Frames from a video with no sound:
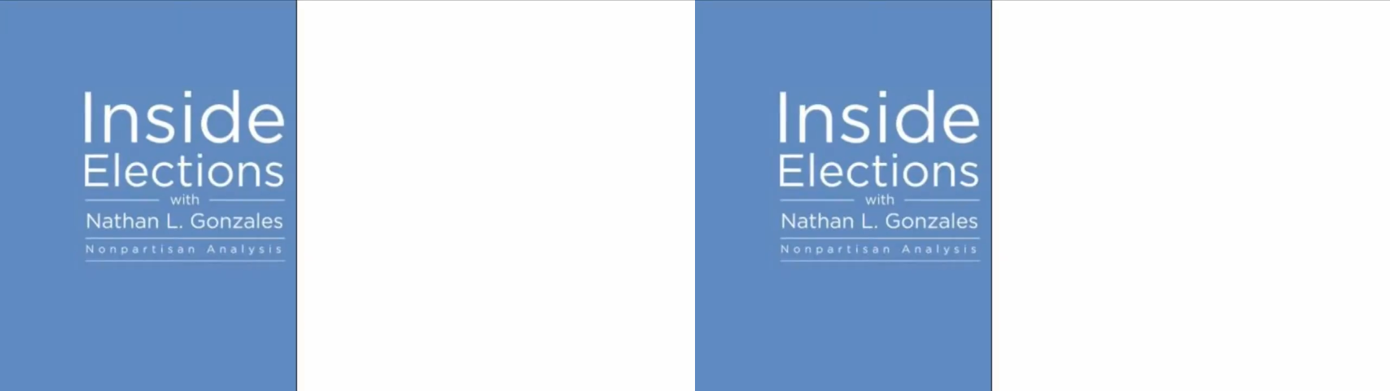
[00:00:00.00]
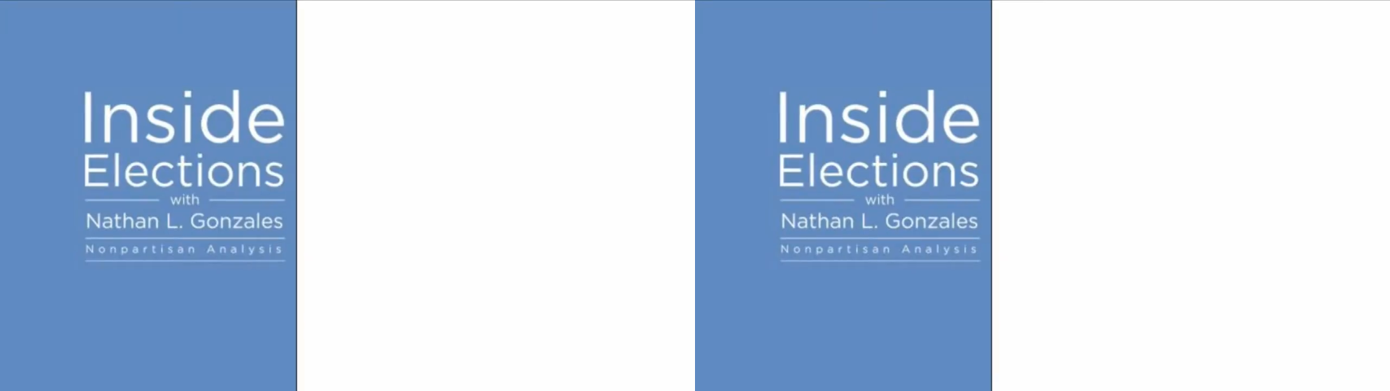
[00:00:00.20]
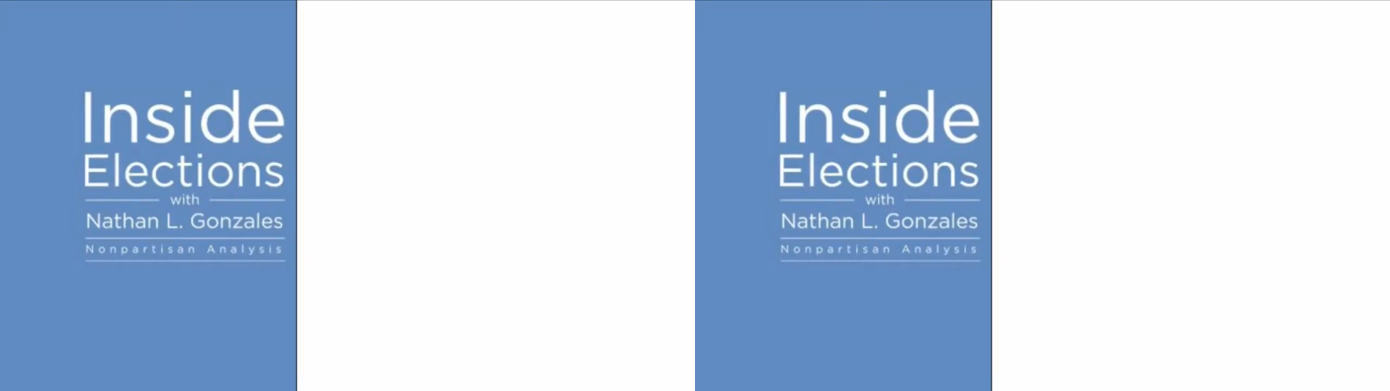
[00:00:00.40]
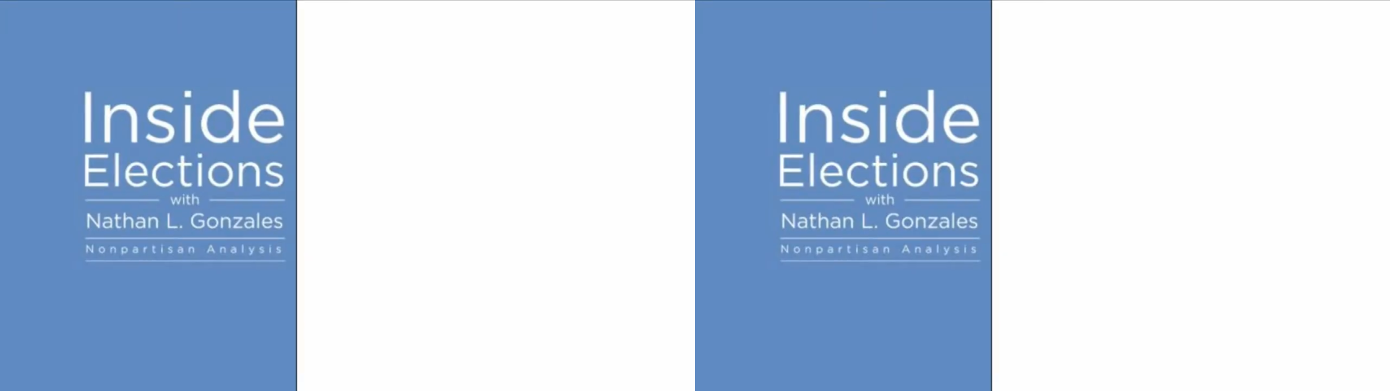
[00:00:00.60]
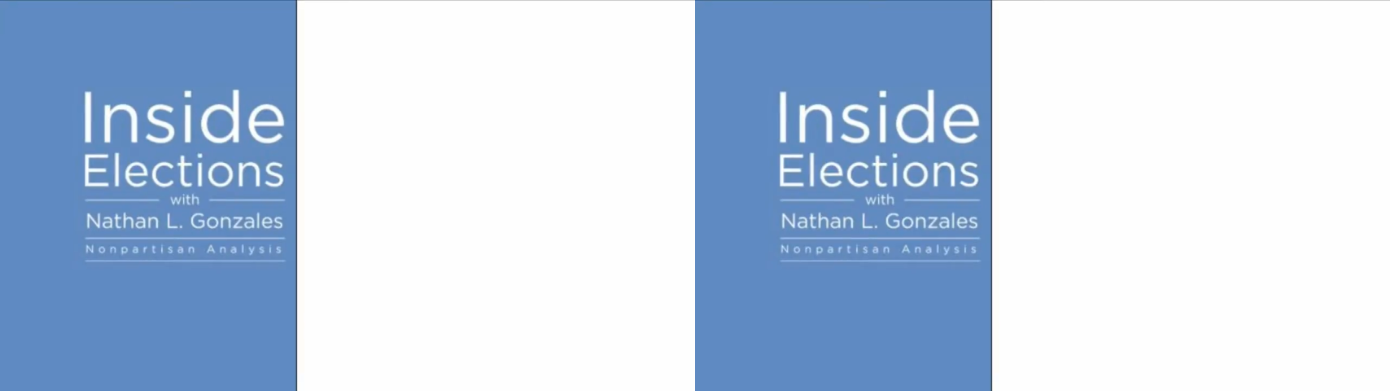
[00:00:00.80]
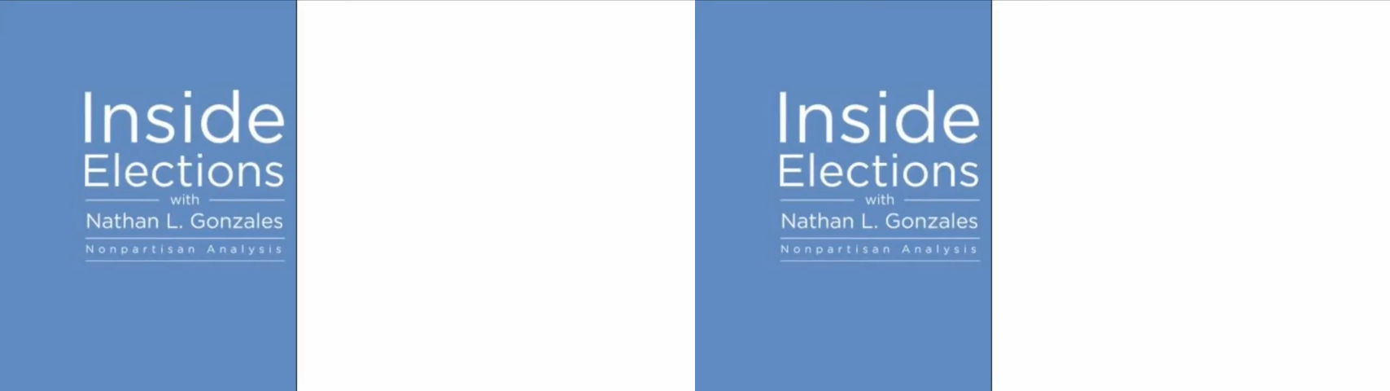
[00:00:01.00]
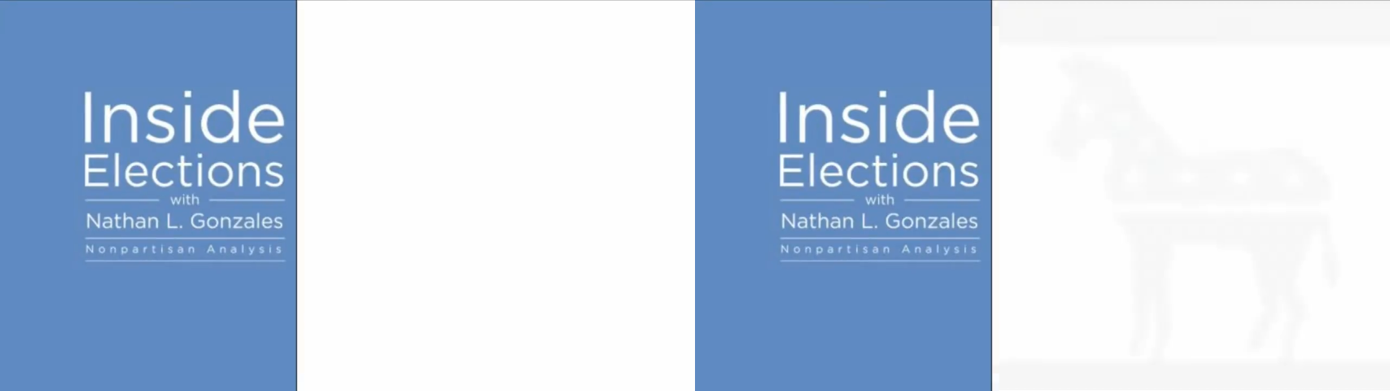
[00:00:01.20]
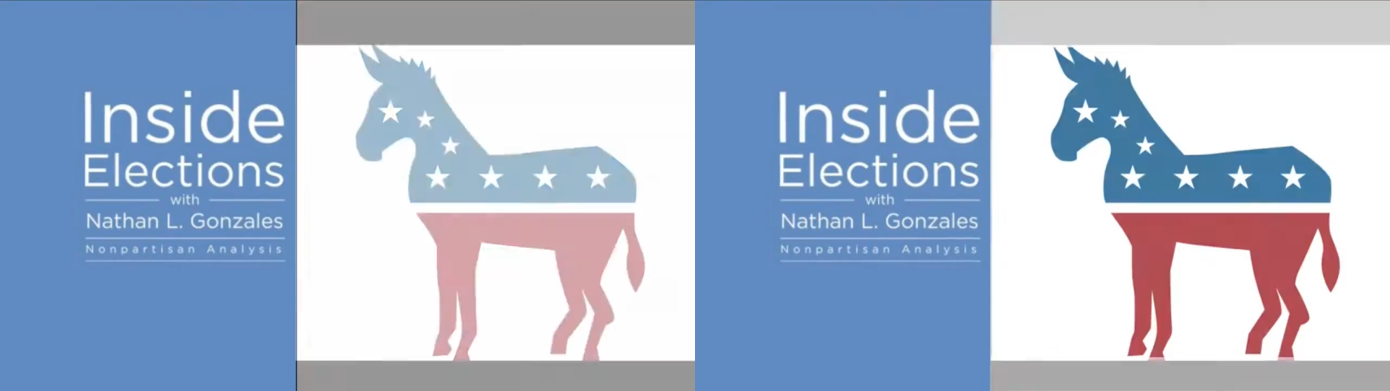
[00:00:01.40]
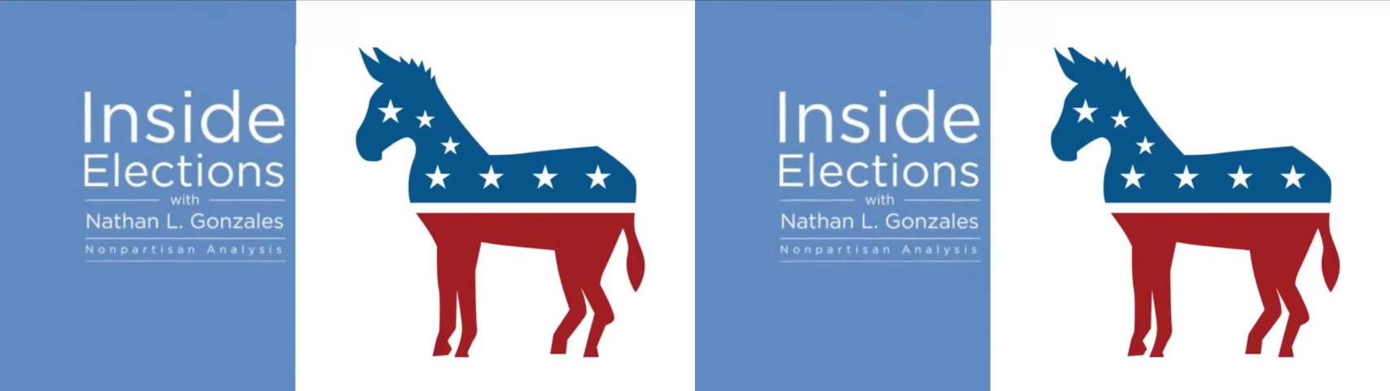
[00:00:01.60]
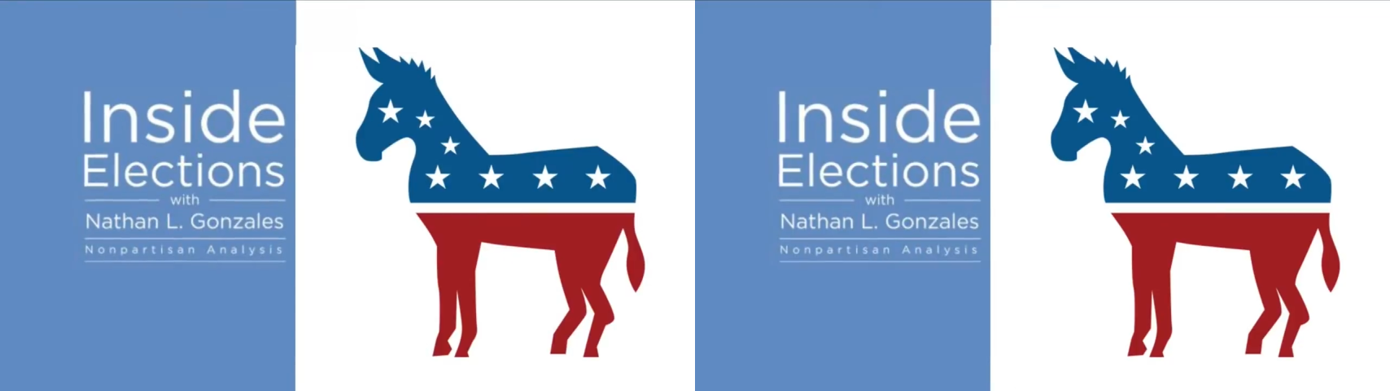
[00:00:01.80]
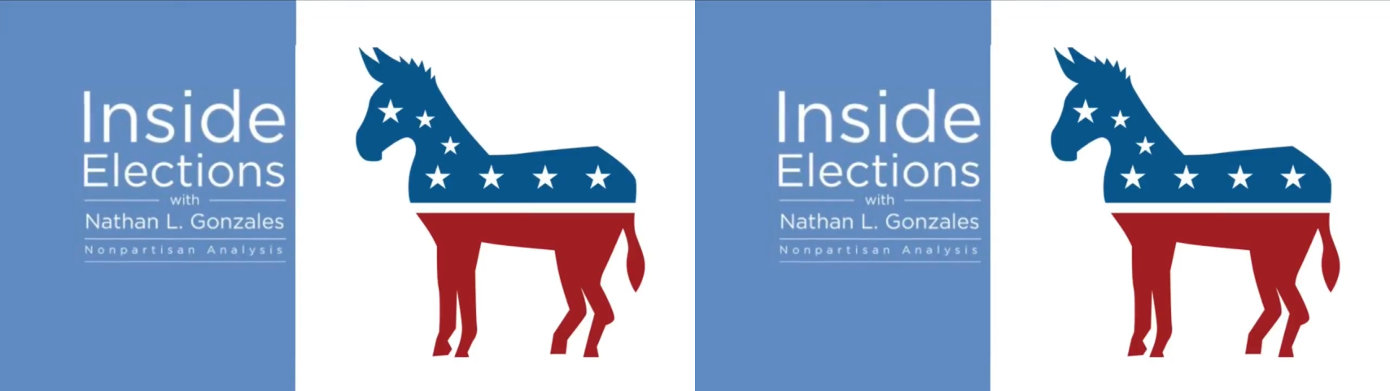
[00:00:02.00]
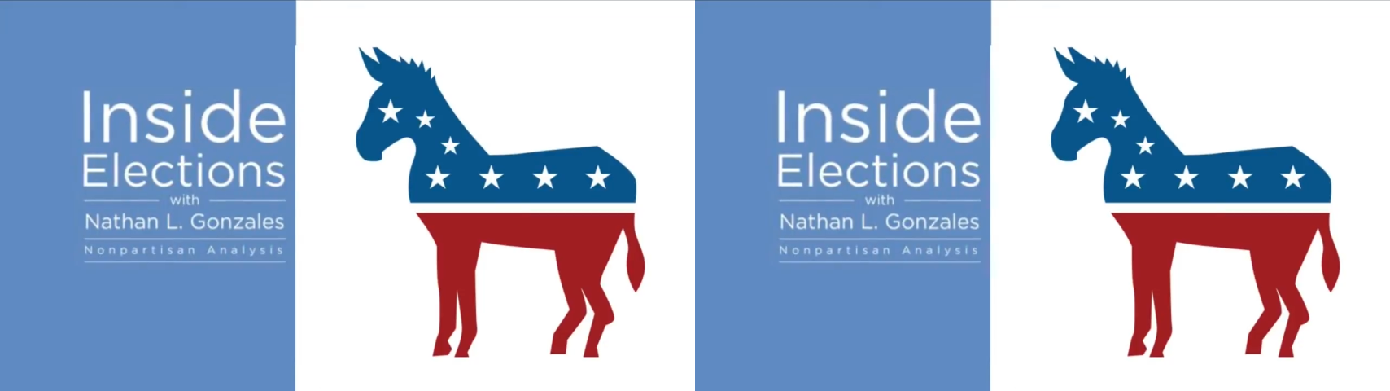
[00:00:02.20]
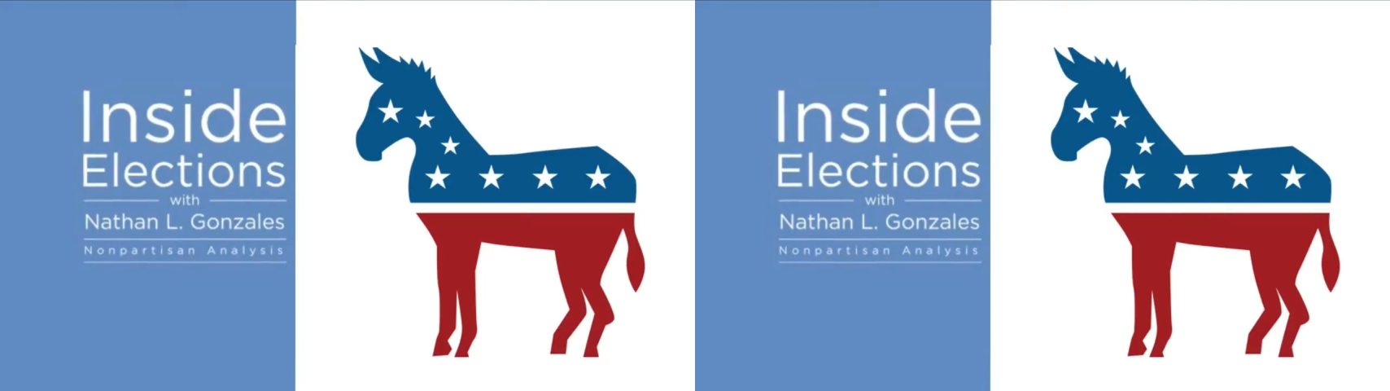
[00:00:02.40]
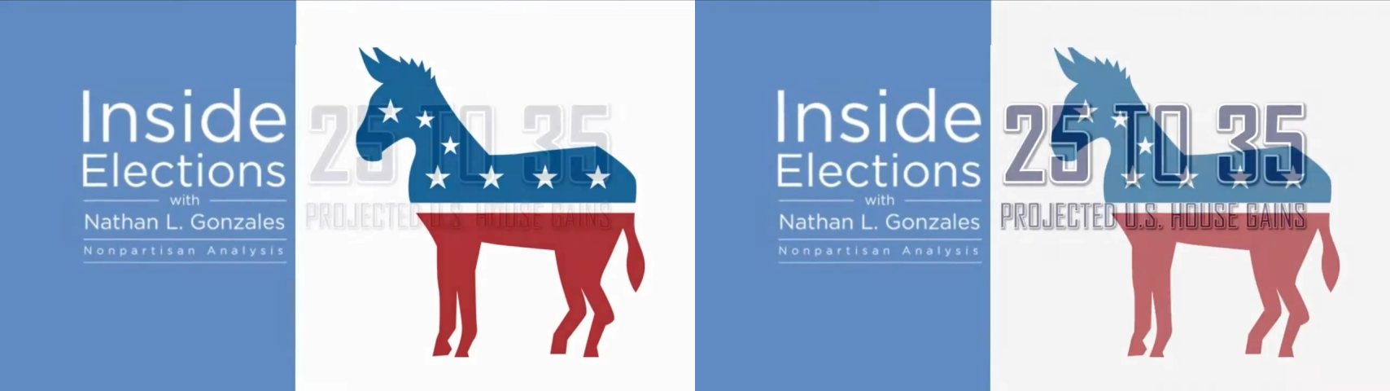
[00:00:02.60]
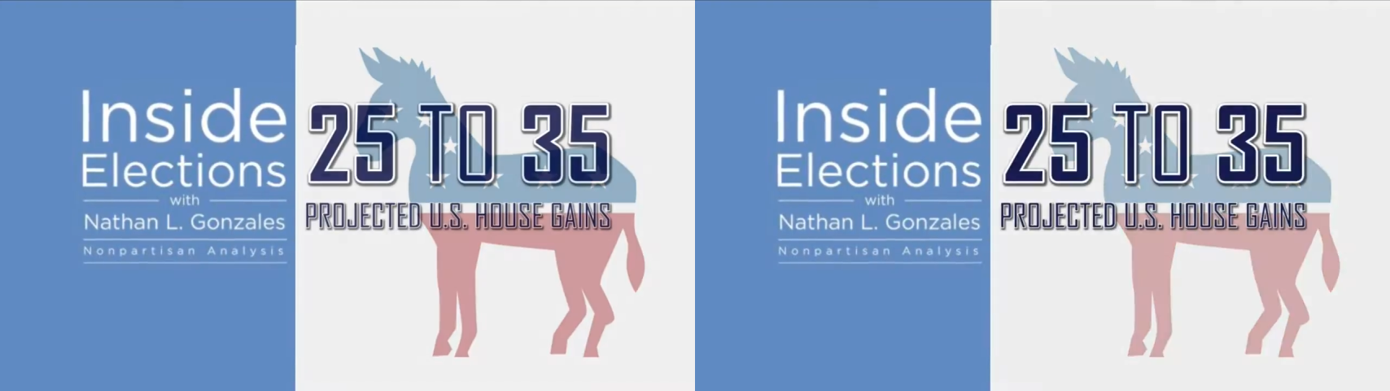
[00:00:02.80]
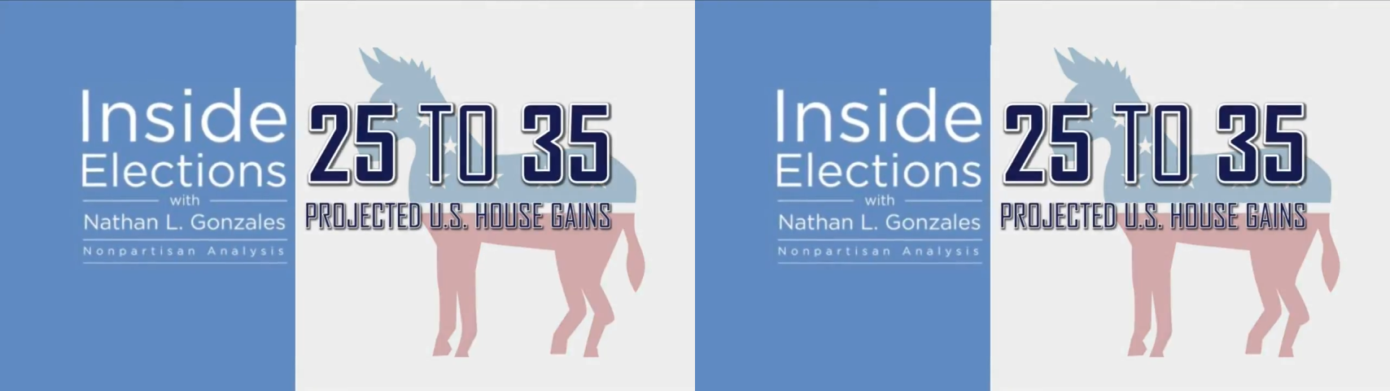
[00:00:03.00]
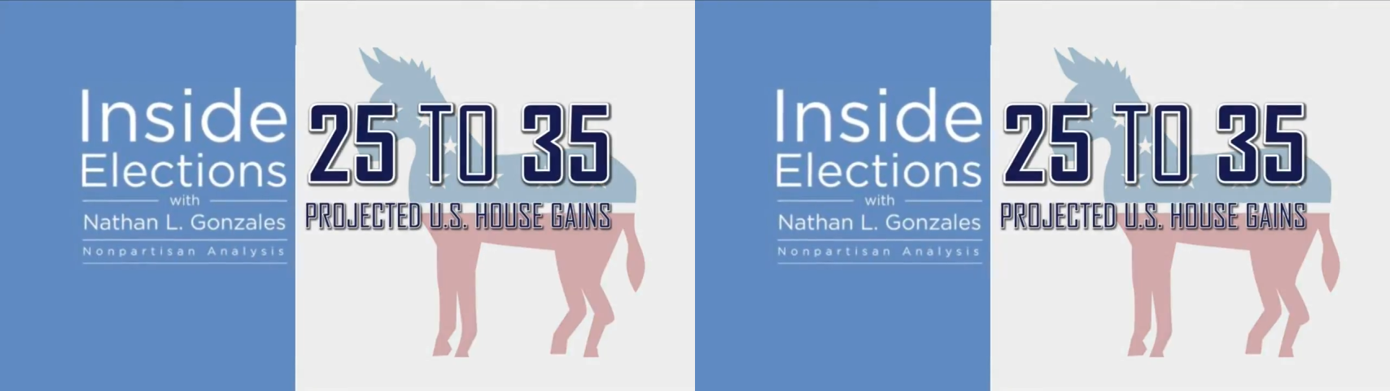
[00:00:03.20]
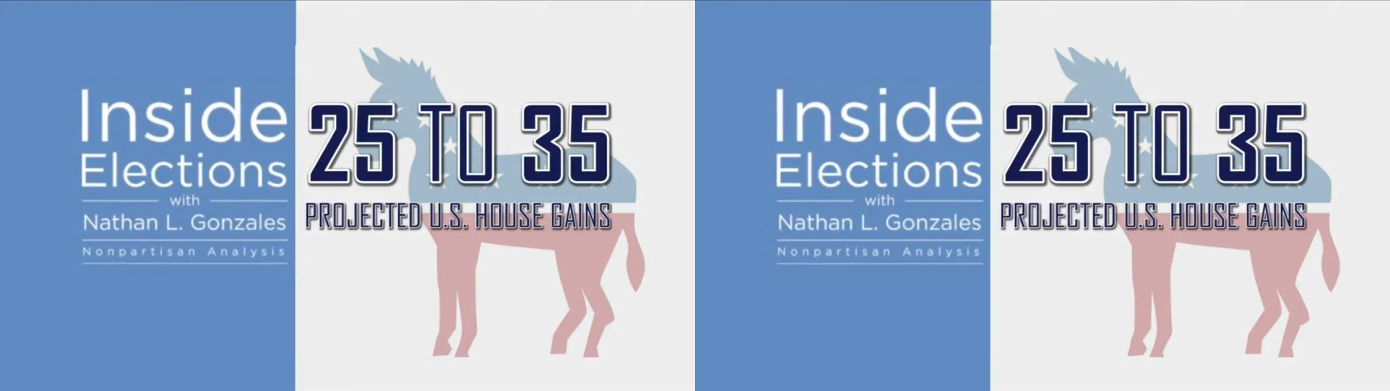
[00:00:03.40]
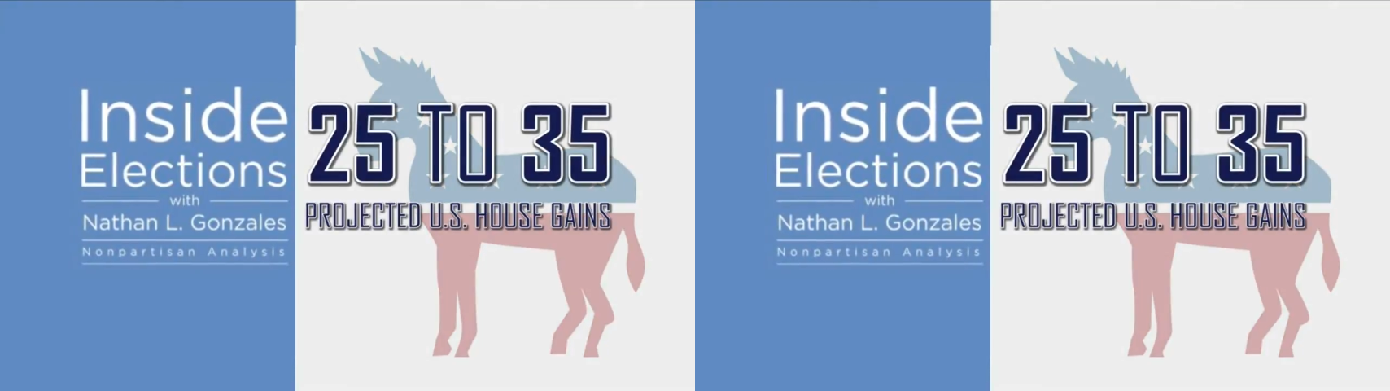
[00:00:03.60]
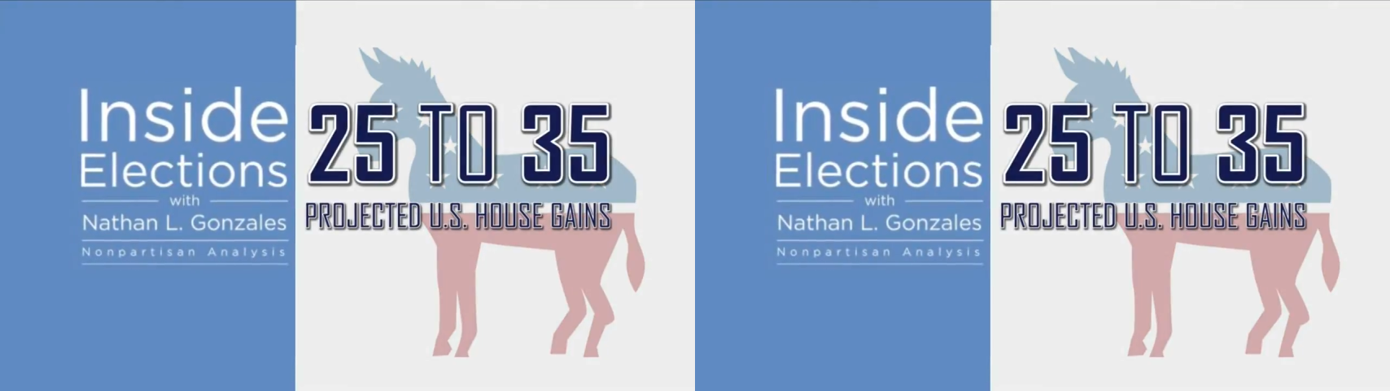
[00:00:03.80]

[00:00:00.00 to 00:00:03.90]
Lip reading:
No face is visible, so there are no lips to read.